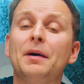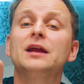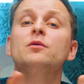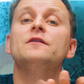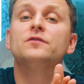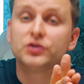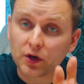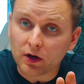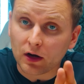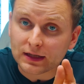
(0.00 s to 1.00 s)
By the way, if you
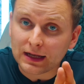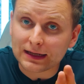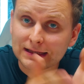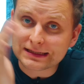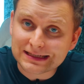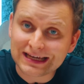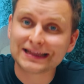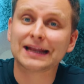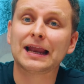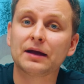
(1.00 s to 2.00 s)
enjoy content like this, hit
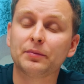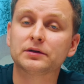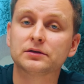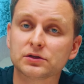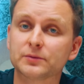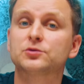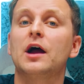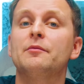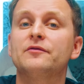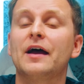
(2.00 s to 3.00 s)
that like button,
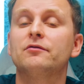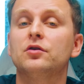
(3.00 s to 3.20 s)
subscribe if you haven't